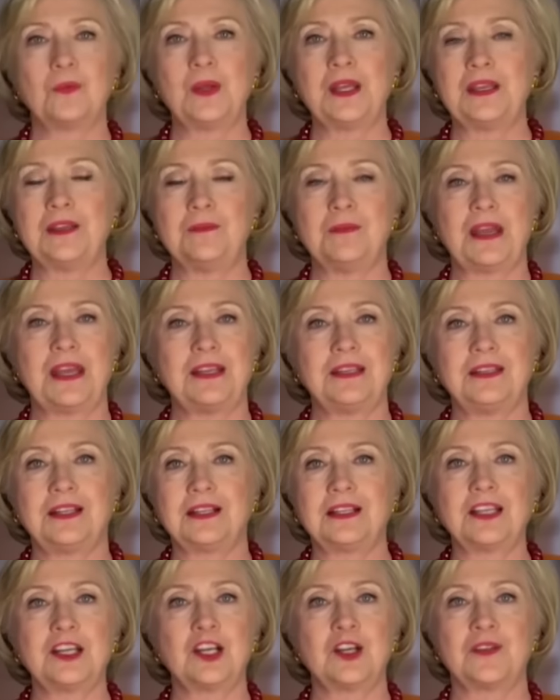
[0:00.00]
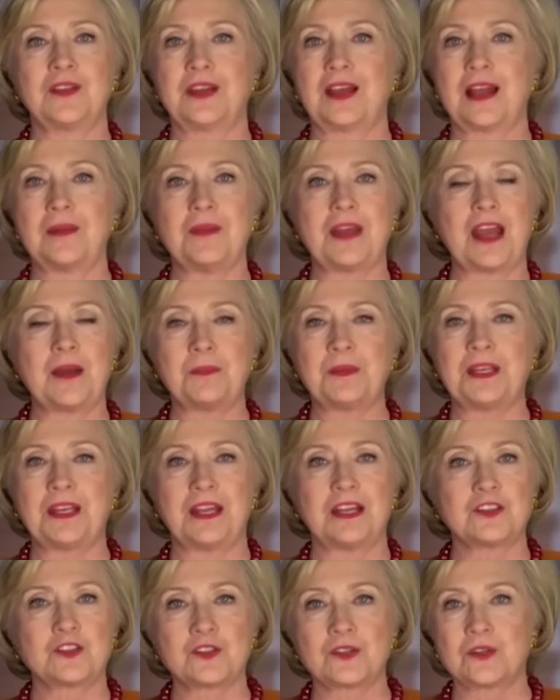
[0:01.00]
we made clear that I'm happy to
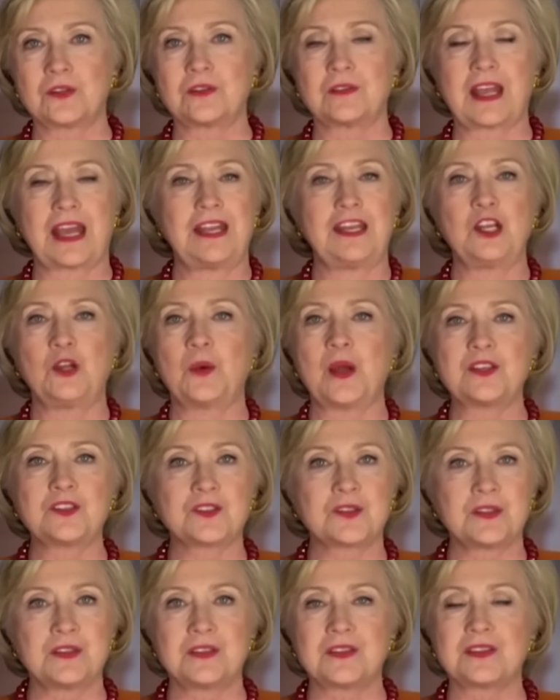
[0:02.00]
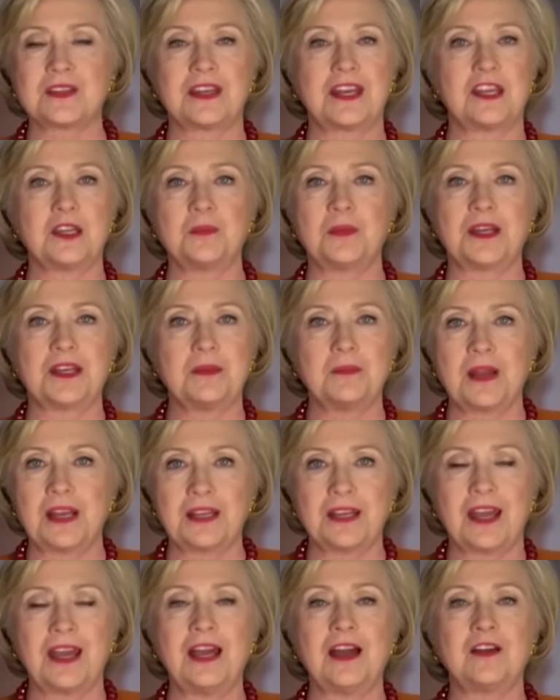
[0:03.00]
answer any questions that anybody
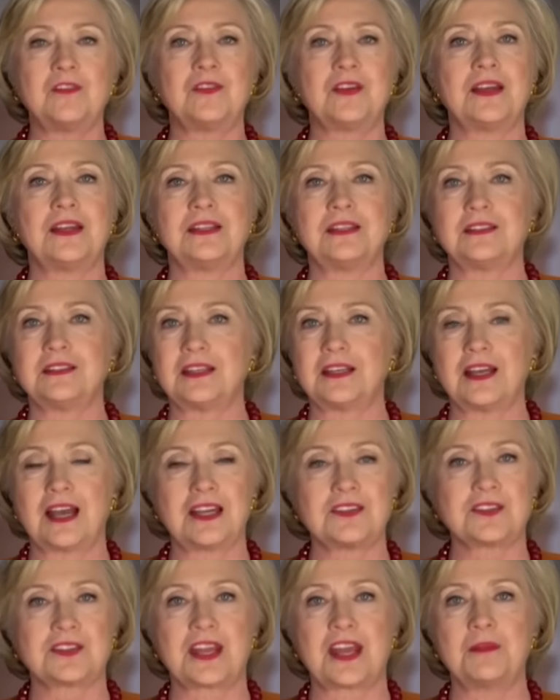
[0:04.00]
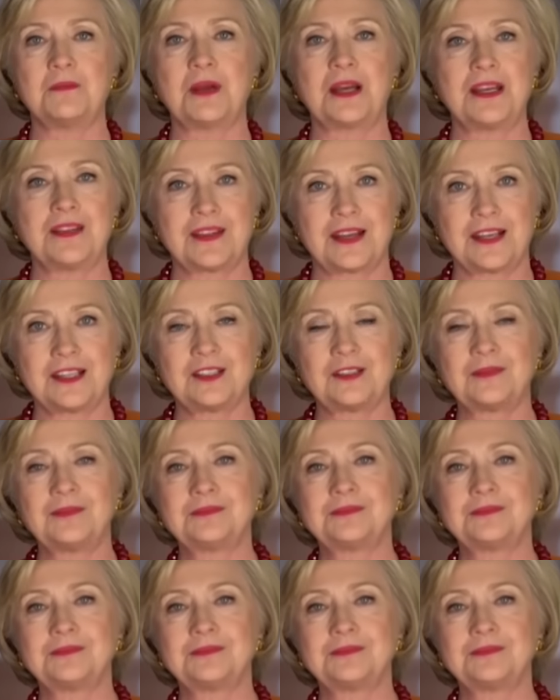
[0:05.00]
might have, and uh, I stand by that.